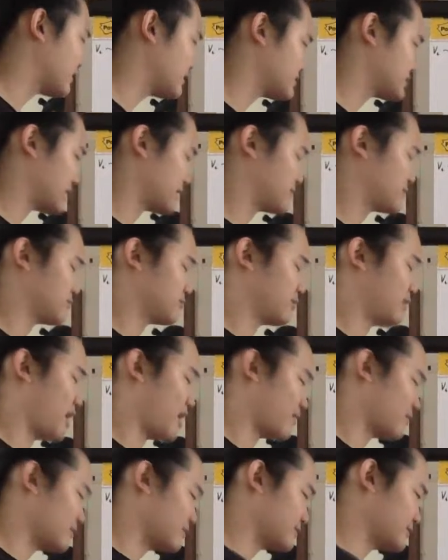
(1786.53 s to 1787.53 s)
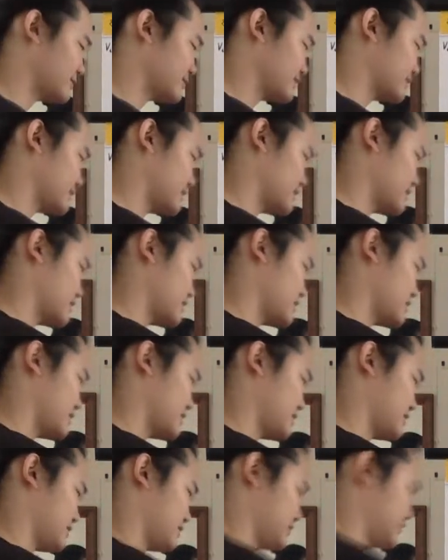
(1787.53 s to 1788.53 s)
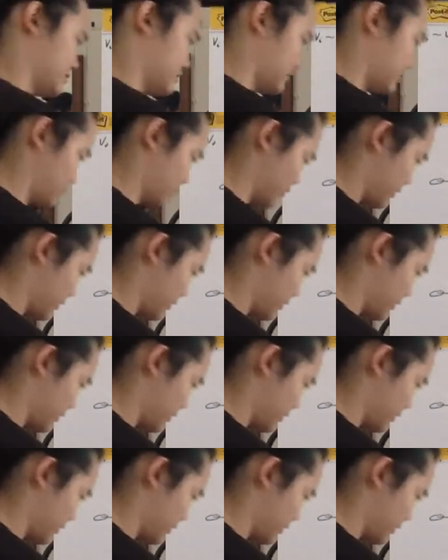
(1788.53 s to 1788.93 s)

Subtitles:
these types of problems. Oh,